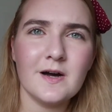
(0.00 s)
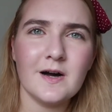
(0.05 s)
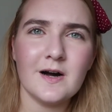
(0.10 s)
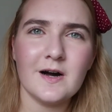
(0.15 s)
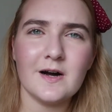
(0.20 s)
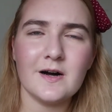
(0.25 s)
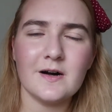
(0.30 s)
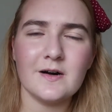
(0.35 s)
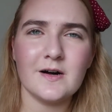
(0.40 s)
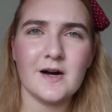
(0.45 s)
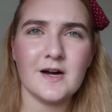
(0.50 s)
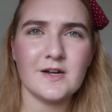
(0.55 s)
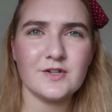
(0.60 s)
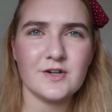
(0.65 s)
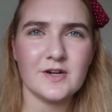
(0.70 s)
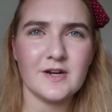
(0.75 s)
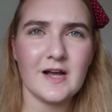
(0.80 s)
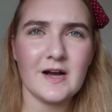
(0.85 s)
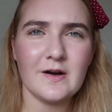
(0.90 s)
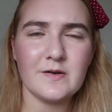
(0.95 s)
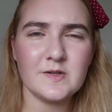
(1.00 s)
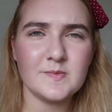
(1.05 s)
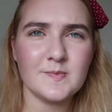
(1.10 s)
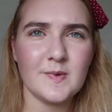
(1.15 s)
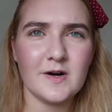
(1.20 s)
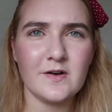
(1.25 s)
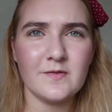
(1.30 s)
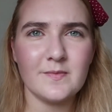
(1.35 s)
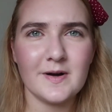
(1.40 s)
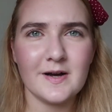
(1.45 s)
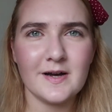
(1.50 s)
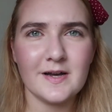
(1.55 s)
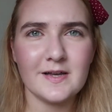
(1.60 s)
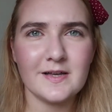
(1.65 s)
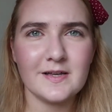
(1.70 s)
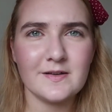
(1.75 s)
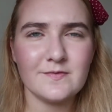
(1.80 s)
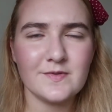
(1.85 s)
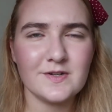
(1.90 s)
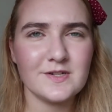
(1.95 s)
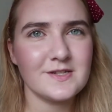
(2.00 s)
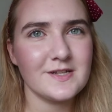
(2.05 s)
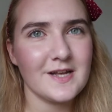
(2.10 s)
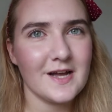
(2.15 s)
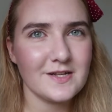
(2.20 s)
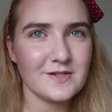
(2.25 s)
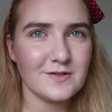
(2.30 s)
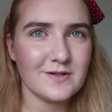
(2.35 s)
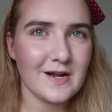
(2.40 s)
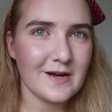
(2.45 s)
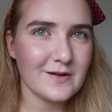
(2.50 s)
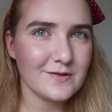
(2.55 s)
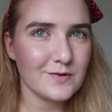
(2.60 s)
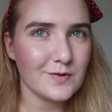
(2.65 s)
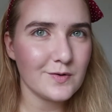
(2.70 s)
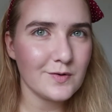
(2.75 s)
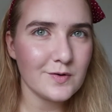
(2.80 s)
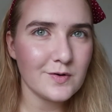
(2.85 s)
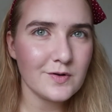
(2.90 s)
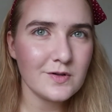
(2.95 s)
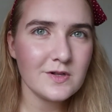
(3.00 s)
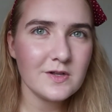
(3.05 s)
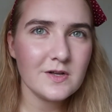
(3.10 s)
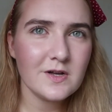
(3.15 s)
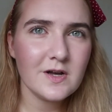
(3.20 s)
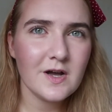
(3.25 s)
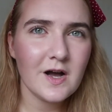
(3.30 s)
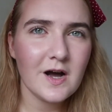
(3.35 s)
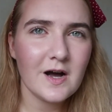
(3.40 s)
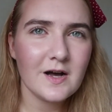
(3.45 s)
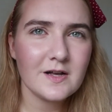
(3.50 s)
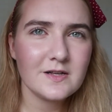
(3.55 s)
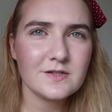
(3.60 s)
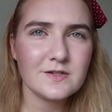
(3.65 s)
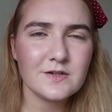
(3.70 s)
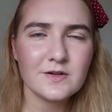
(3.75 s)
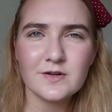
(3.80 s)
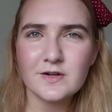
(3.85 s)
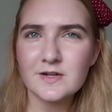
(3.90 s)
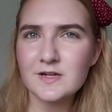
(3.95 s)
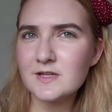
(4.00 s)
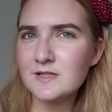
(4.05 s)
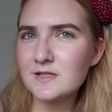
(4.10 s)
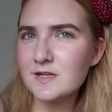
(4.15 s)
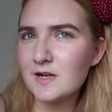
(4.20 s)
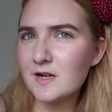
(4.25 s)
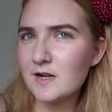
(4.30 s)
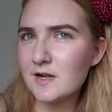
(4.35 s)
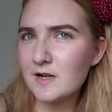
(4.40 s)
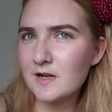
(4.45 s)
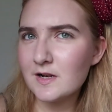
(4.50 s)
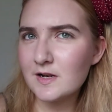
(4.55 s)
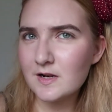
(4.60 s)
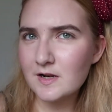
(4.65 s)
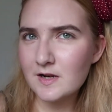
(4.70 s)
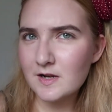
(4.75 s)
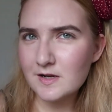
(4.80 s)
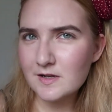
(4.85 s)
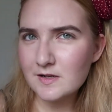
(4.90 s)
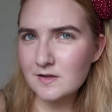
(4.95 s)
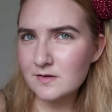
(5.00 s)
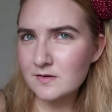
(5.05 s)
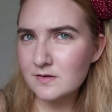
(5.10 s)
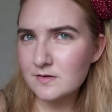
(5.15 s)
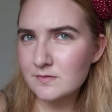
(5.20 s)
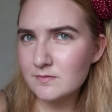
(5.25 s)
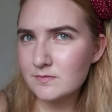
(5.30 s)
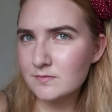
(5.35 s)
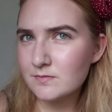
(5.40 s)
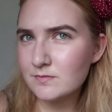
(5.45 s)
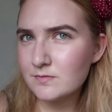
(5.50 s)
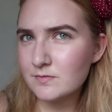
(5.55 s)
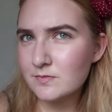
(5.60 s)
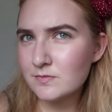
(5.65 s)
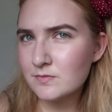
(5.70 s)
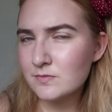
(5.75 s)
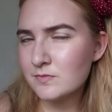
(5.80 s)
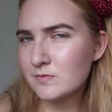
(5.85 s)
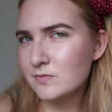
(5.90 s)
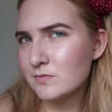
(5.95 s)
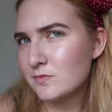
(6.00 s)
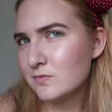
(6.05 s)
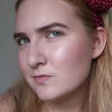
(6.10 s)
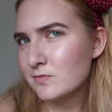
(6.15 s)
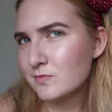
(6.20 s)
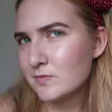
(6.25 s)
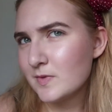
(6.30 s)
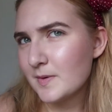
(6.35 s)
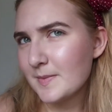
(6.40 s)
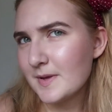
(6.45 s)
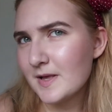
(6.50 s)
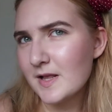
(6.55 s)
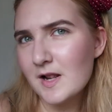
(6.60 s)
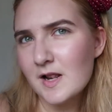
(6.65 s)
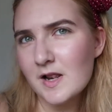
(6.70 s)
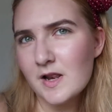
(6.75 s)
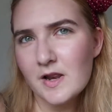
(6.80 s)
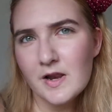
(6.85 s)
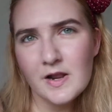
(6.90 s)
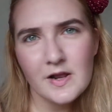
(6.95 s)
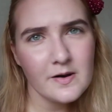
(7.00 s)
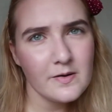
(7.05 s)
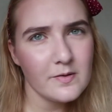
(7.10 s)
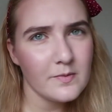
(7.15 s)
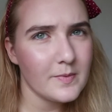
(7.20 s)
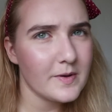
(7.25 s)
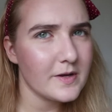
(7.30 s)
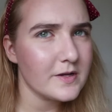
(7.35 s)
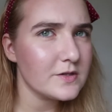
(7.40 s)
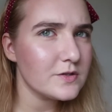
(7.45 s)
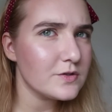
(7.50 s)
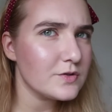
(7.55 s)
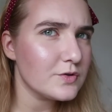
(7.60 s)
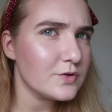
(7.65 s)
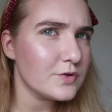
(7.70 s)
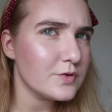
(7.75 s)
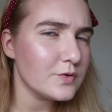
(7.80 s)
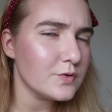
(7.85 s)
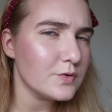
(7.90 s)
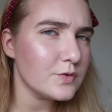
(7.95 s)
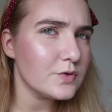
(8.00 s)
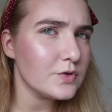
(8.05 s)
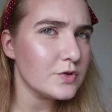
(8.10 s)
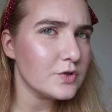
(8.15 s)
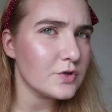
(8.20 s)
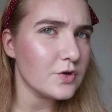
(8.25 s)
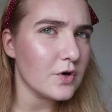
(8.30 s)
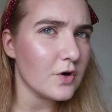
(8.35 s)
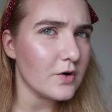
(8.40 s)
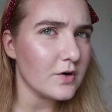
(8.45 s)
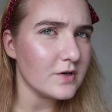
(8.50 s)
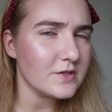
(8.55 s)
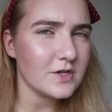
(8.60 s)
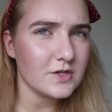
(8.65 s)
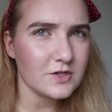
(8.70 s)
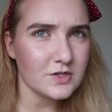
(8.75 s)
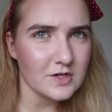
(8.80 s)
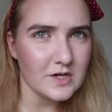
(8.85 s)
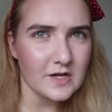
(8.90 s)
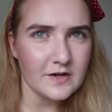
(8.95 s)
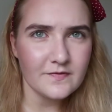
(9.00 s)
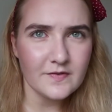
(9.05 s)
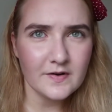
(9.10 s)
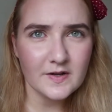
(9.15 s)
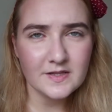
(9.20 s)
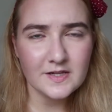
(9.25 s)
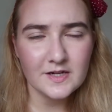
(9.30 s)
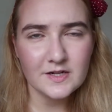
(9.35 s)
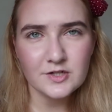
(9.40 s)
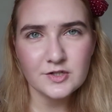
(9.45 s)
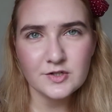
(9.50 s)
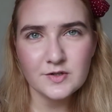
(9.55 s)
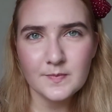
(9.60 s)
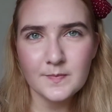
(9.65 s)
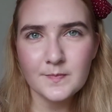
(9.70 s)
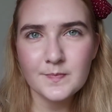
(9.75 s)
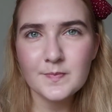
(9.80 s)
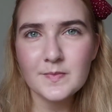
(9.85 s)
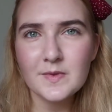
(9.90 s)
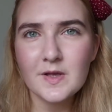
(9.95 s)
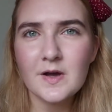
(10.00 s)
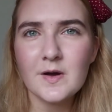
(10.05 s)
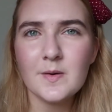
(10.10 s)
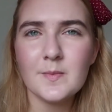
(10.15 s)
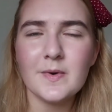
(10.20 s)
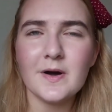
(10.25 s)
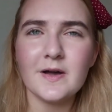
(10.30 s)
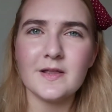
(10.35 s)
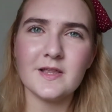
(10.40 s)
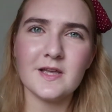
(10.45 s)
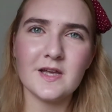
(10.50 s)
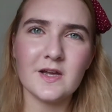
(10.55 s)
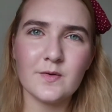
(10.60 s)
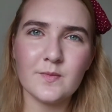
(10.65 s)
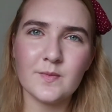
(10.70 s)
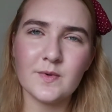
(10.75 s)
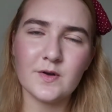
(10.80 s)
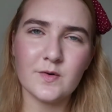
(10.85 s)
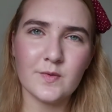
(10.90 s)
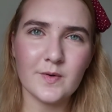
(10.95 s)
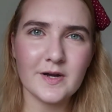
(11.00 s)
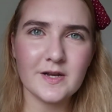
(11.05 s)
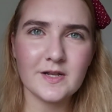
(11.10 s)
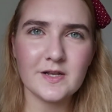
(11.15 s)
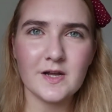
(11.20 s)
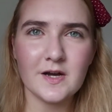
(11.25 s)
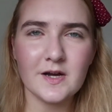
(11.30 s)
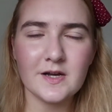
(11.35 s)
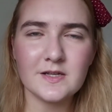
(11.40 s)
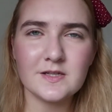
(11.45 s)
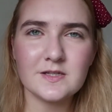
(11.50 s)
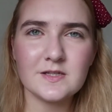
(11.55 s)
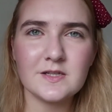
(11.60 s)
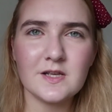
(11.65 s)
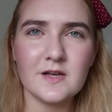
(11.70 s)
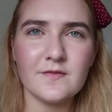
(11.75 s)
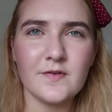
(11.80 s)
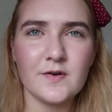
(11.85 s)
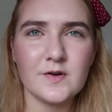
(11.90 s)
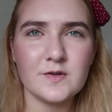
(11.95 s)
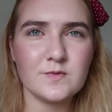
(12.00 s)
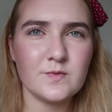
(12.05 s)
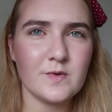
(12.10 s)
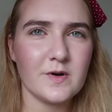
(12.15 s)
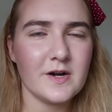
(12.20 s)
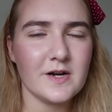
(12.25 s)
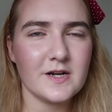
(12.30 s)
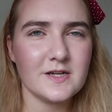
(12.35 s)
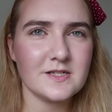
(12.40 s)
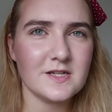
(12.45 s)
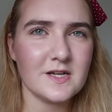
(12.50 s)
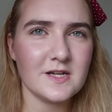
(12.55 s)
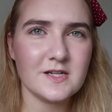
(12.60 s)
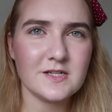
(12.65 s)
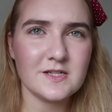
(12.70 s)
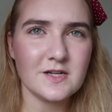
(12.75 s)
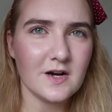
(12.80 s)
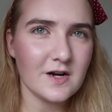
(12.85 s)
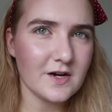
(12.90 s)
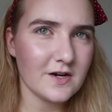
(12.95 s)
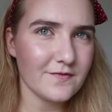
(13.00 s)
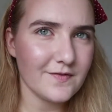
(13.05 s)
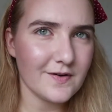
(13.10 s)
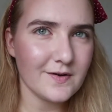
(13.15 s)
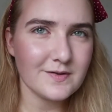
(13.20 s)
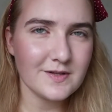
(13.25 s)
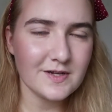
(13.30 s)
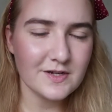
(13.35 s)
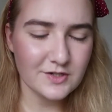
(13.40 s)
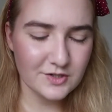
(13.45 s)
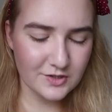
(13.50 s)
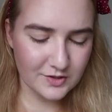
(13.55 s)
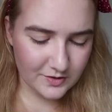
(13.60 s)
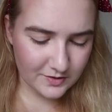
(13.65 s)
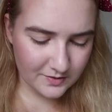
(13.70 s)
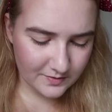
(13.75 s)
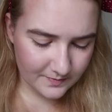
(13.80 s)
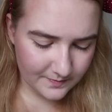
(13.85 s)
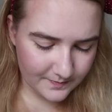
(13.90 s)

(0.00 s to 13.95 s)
I tried it out as part of my recent Etude House haul. So it is a little, maybe a little bit too strong on such a light foundation, but I think it would be quite nice if I was wearing a slightly darker foundation.